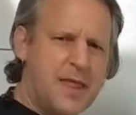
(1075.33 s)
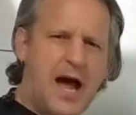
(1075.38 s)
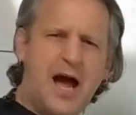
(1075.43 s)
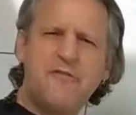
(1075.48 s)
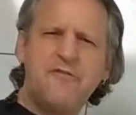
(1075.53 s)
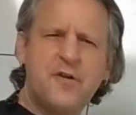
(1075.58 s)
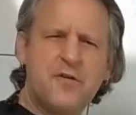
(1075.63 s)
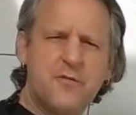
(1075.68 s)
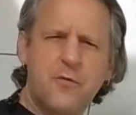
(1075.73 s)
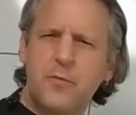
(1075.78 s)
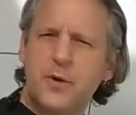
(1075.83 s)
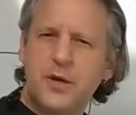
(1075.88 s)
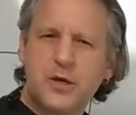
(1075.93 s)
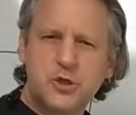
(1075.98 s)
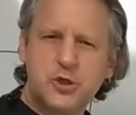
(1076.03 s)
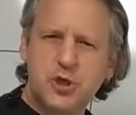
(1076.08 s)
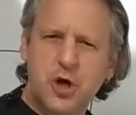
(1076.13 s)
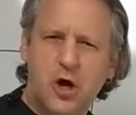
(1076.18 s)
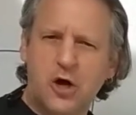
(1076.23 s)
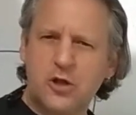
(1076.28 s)
I've never been a
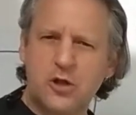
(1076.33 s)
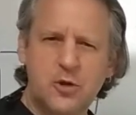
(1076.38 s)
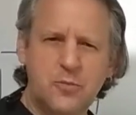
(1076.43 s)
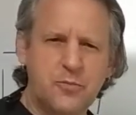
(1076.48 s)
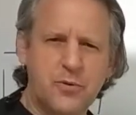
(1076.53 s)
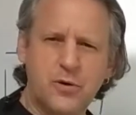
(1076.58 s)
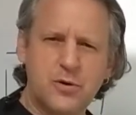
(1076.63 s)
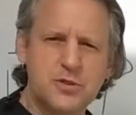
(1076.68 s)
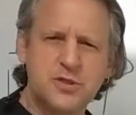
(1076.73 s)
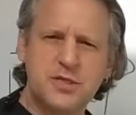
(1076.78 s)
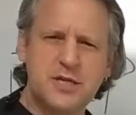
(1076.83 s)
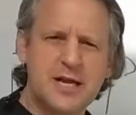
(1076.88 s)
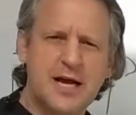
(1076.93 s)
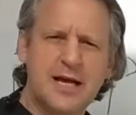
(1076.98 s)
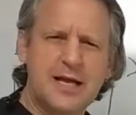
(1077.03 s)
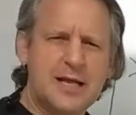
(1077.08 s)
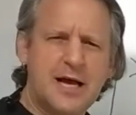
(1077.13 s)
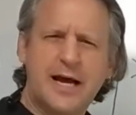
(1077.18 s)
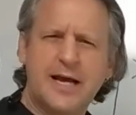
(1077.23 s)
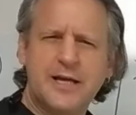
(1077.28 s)
chocolate person.
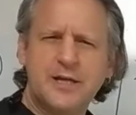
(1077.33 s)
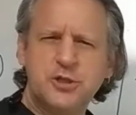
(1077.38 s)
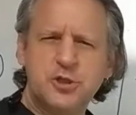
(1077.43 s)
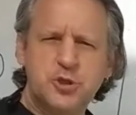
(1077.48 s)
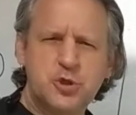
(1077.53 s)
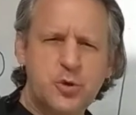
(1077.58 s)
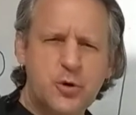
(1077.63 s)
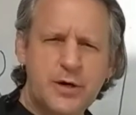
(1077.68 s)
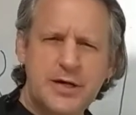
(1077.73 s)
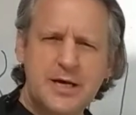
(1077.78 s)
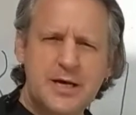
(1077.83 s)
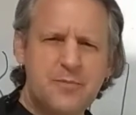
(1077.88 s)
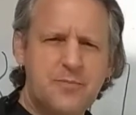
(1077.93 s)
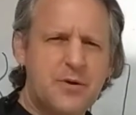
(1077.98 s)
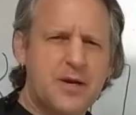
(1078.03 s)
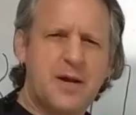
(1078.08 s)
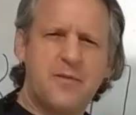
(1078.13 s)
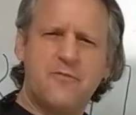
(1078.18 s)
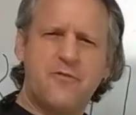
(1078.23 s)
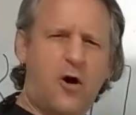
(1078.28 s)
I enjoy it,
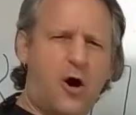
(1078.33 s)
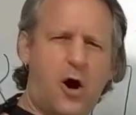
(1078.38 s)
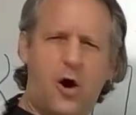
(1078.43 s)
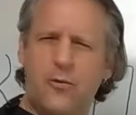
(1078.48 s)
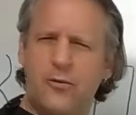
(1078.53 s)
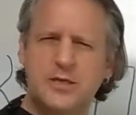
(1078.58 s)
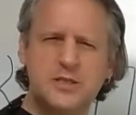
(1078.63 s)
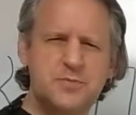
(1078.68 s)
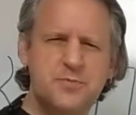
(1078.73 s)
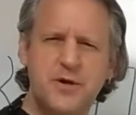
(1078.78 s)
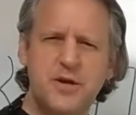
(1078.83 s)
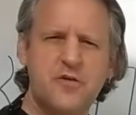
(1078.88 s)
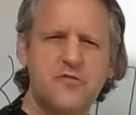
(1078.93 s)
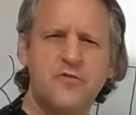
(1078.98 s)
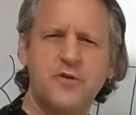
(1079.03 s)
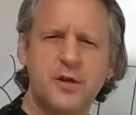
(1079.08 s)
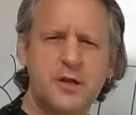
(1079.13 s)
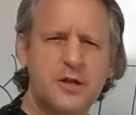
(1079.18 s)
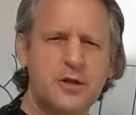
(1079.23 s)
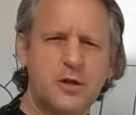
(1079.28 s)
but I've always been a
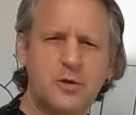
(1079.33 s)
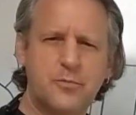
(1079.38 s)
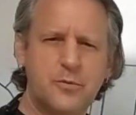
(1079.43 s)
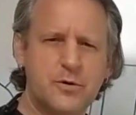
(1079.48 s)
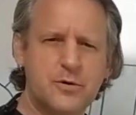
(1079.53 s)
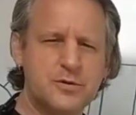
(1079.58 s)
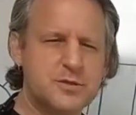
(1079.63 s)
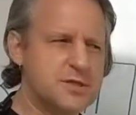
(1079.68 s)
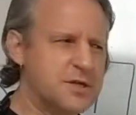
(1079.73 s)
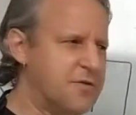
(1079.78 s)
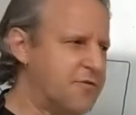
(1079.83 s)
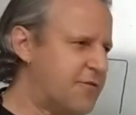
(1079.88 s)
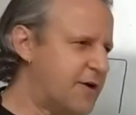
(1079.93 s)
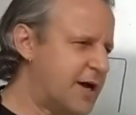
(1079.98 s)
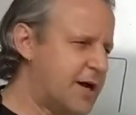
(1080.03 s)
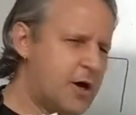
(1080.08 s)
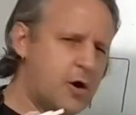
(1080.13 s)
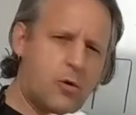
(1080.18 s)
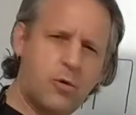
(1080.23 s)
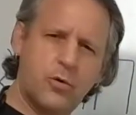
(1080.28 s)
vanilla person. If
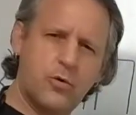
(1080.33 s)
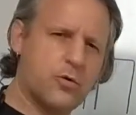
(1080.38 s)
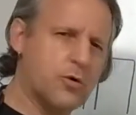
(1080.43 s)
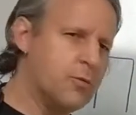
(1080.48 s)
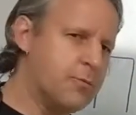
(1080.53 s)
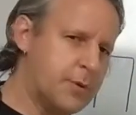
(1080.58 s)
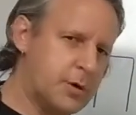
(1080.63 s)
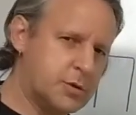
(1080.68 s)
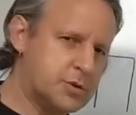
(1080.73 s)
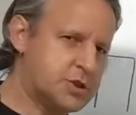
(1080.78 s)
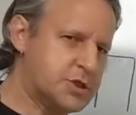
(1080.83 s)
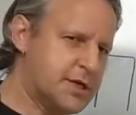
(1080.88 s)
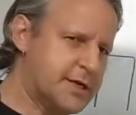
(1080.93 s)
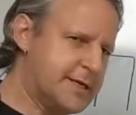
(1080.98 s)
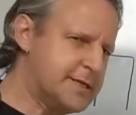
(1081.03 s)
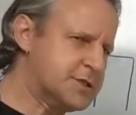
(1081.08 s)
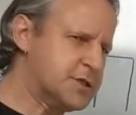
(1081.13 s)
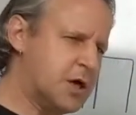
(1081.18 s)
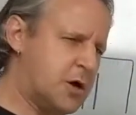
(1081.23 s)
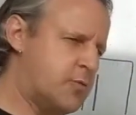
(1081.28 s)
I go order a milkshake,
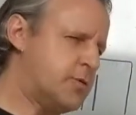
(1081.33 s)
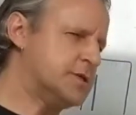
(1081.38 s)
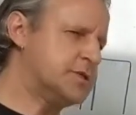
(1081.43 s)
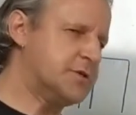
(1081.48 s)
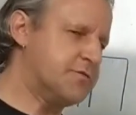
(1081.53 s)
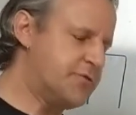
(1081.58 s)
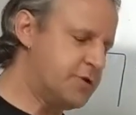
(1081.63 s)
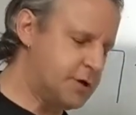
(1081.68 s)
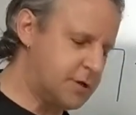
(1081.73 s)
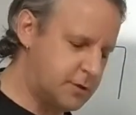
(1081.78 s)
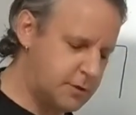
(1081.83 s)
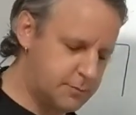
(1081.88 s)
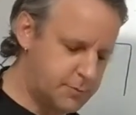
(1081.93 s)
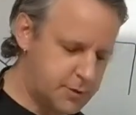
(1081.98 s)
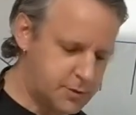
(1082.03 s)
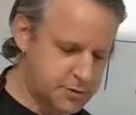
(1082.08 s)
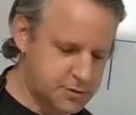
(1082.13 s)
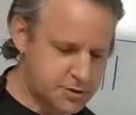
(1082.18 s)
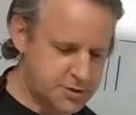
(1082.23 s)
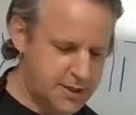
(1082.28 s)
it's always a vanilla
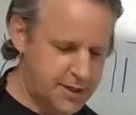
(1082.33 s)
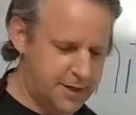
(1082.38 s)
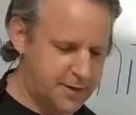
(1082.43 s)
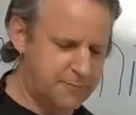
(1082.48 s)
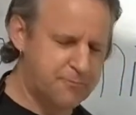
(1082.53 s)
milkshake.